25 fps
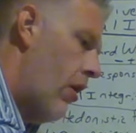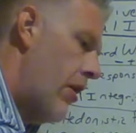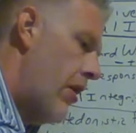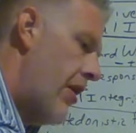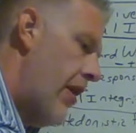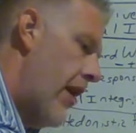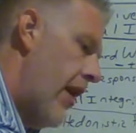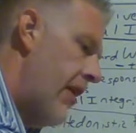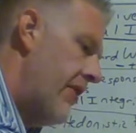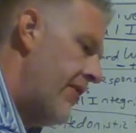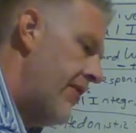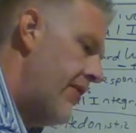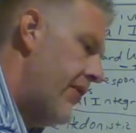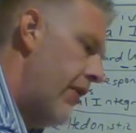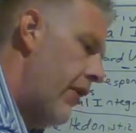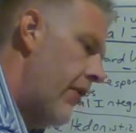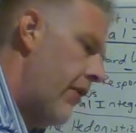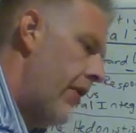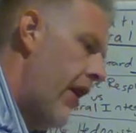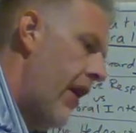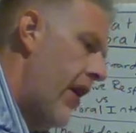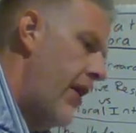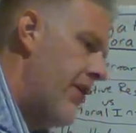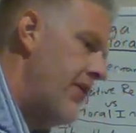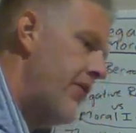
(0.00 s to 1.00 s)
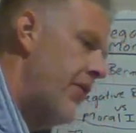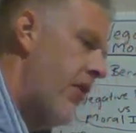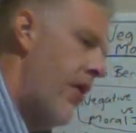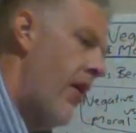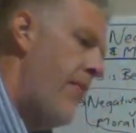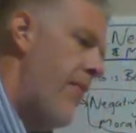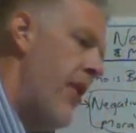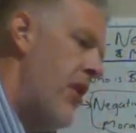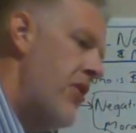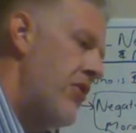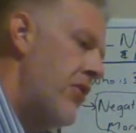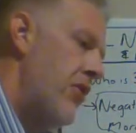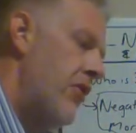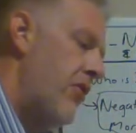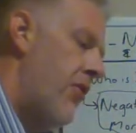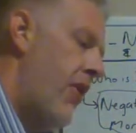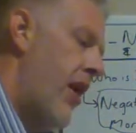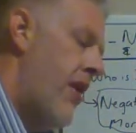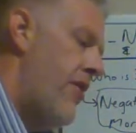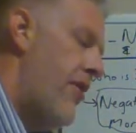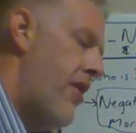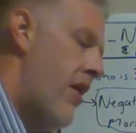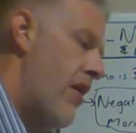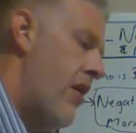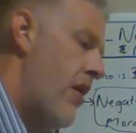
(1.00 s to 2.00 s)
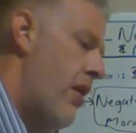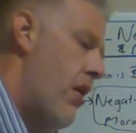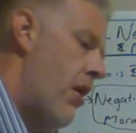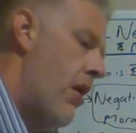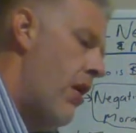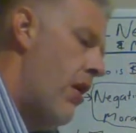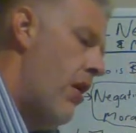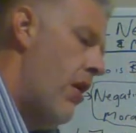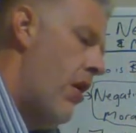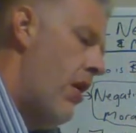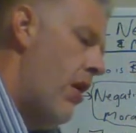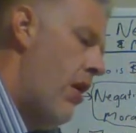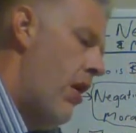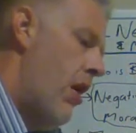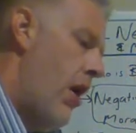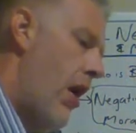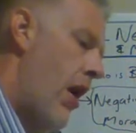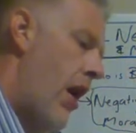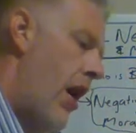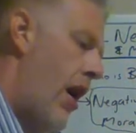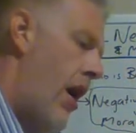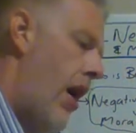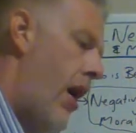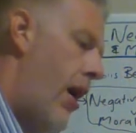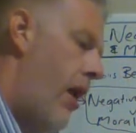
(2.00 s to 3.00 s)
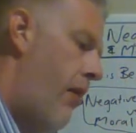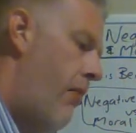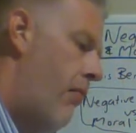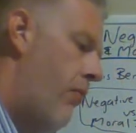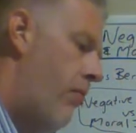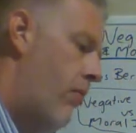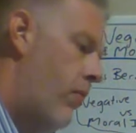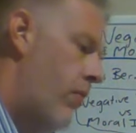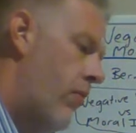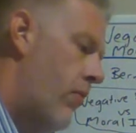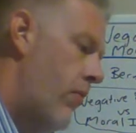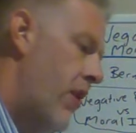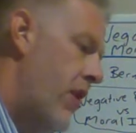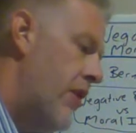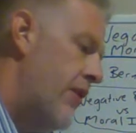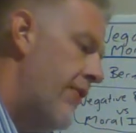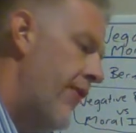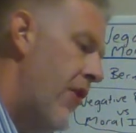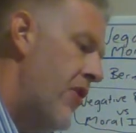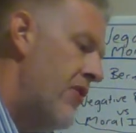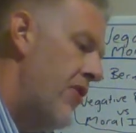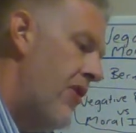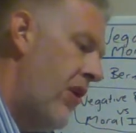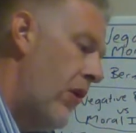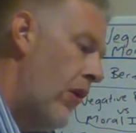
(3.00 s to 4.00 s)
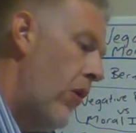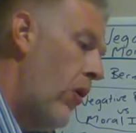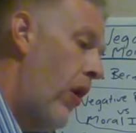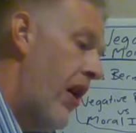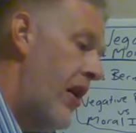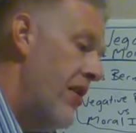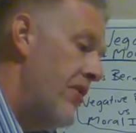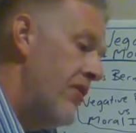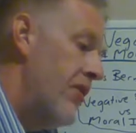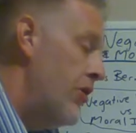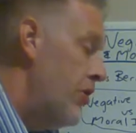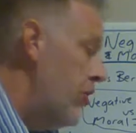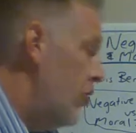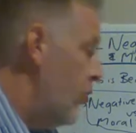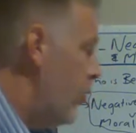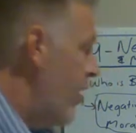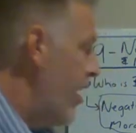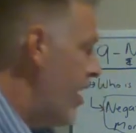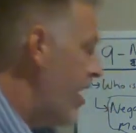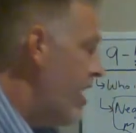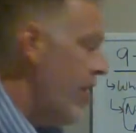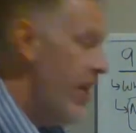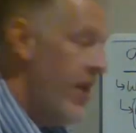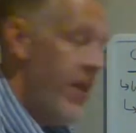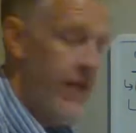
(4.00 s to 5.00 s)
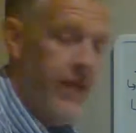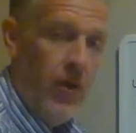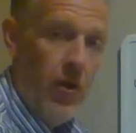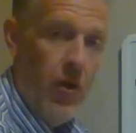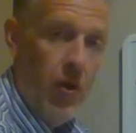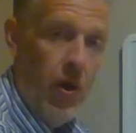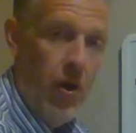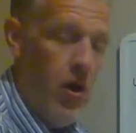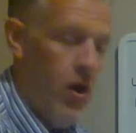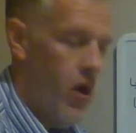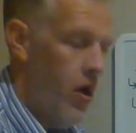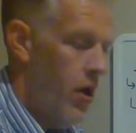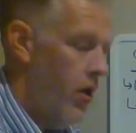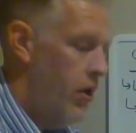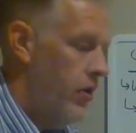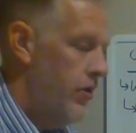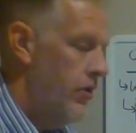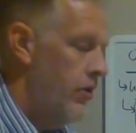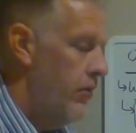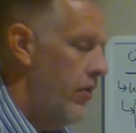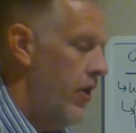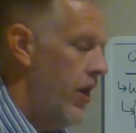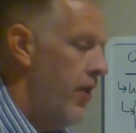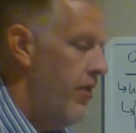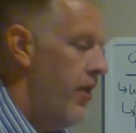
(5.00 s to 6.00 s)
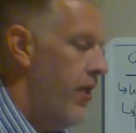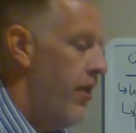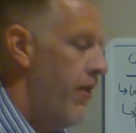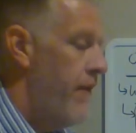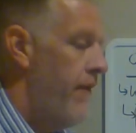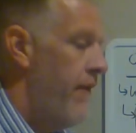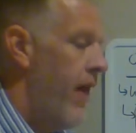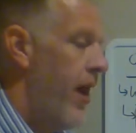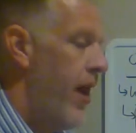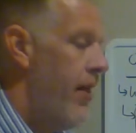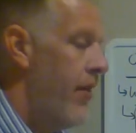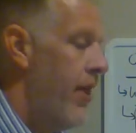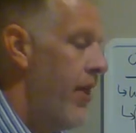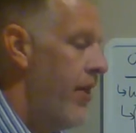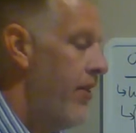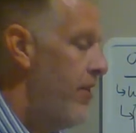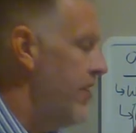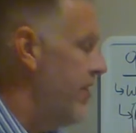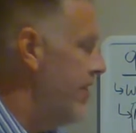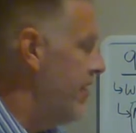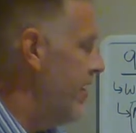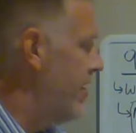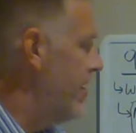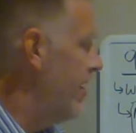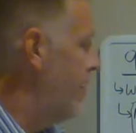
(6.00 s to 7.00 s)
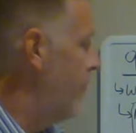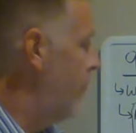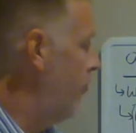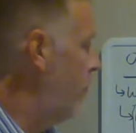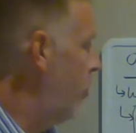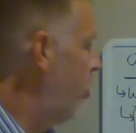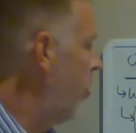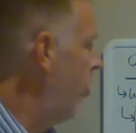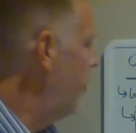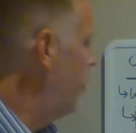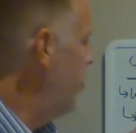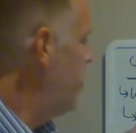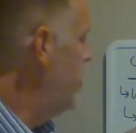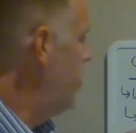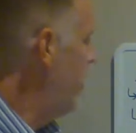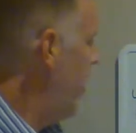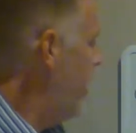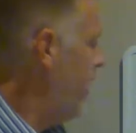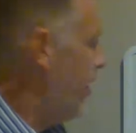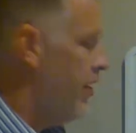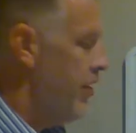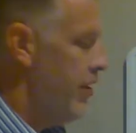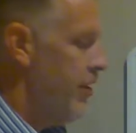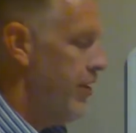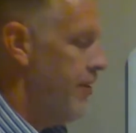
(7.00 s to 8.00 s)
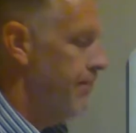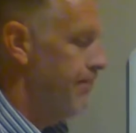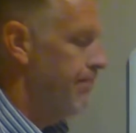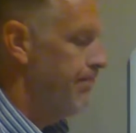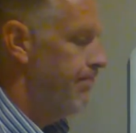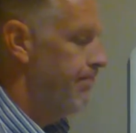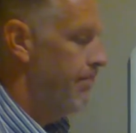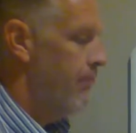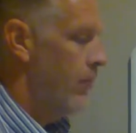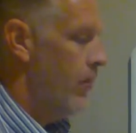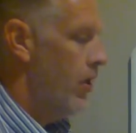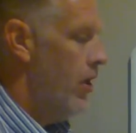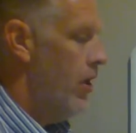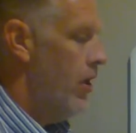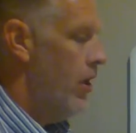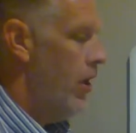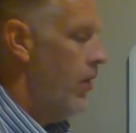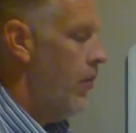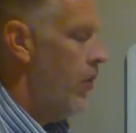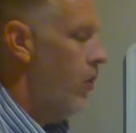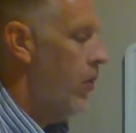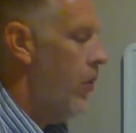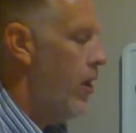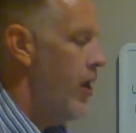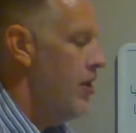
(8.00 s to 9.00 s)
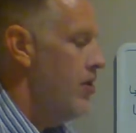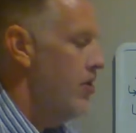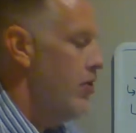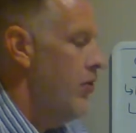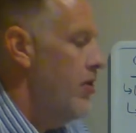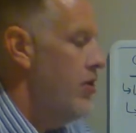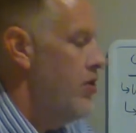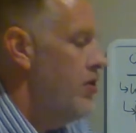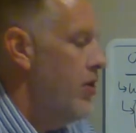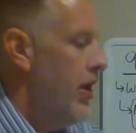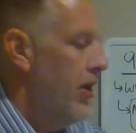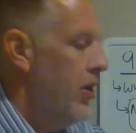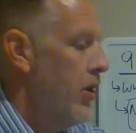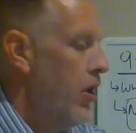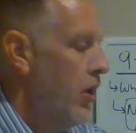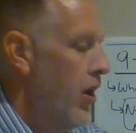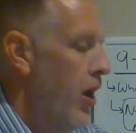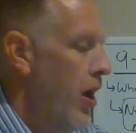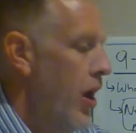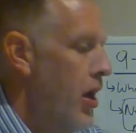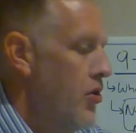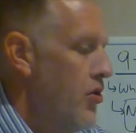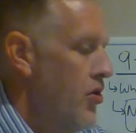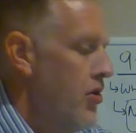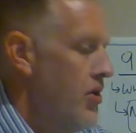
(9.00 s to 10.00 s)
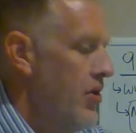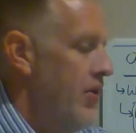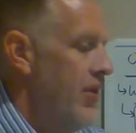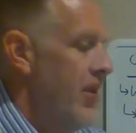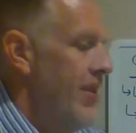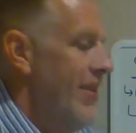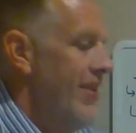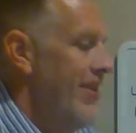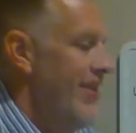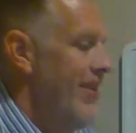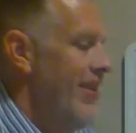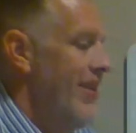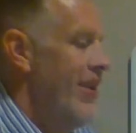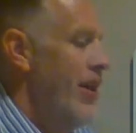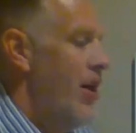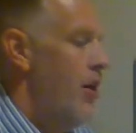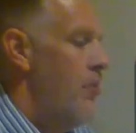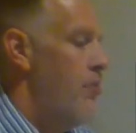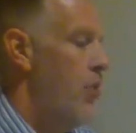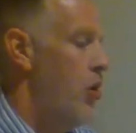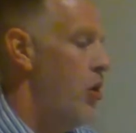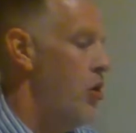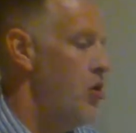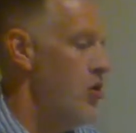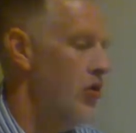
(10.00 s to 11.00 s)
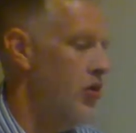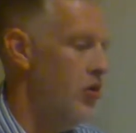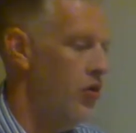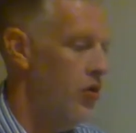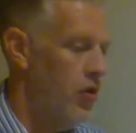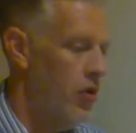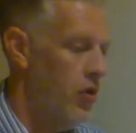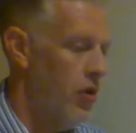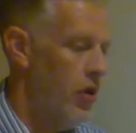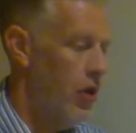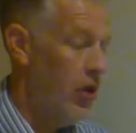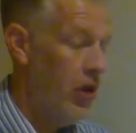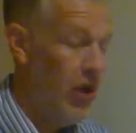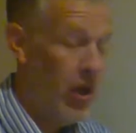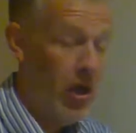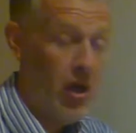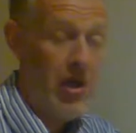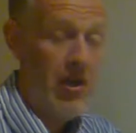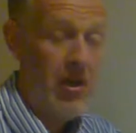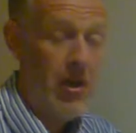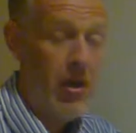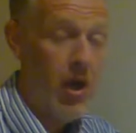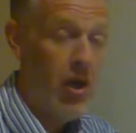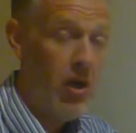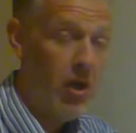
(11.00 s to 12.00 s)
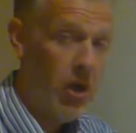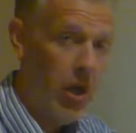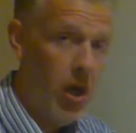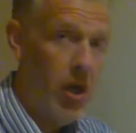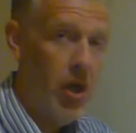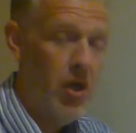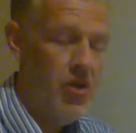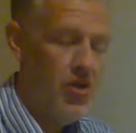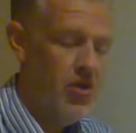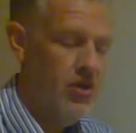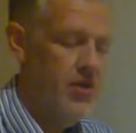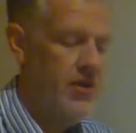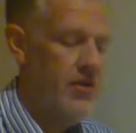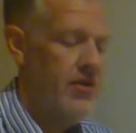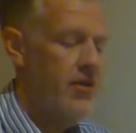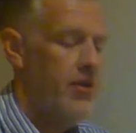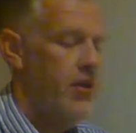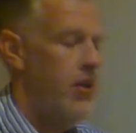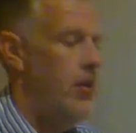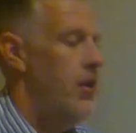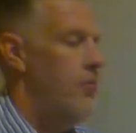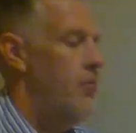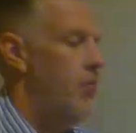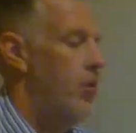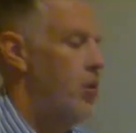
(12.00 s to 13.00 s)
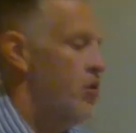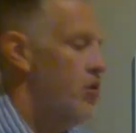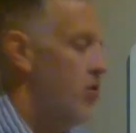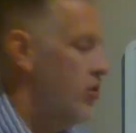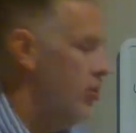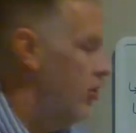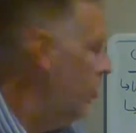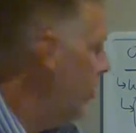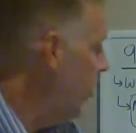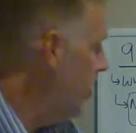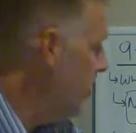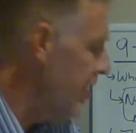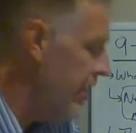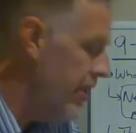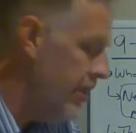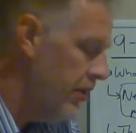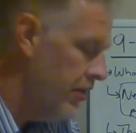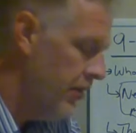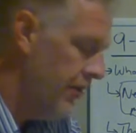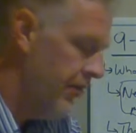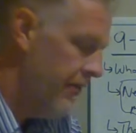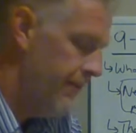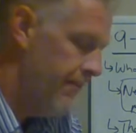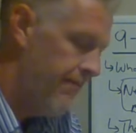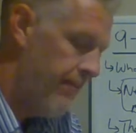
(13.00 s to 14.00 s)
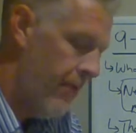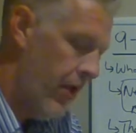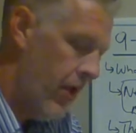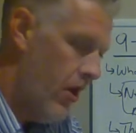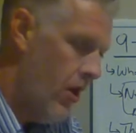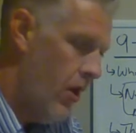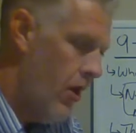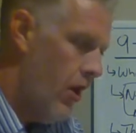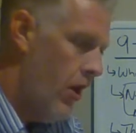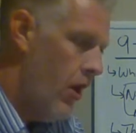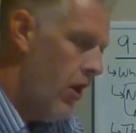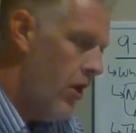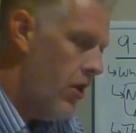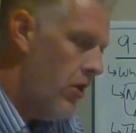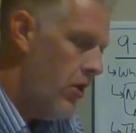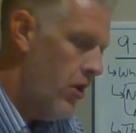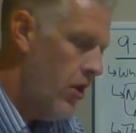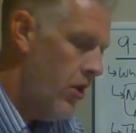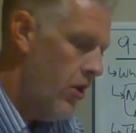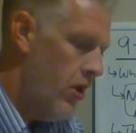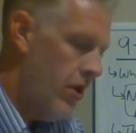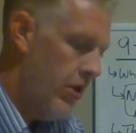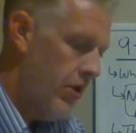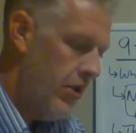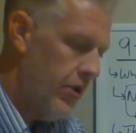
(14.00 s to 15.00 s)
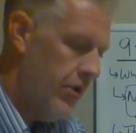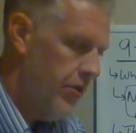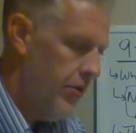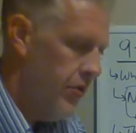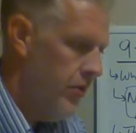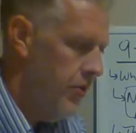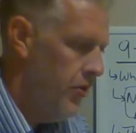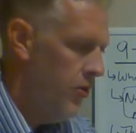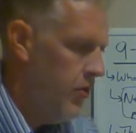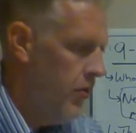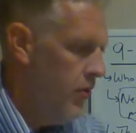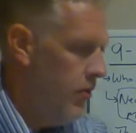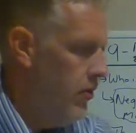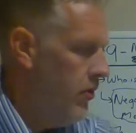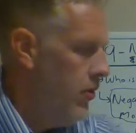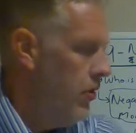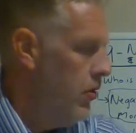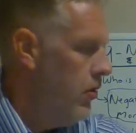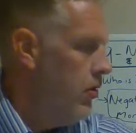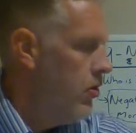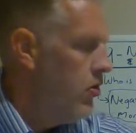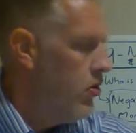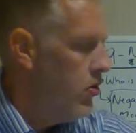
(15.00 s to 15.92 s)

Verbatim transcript: yes okay so i mentioned right that um, as far as they require us to do any evil law right they violate this idea of moral integrity and require us to reject our consciousness and our personal, our, our conscience and our personal ideals. Turning to,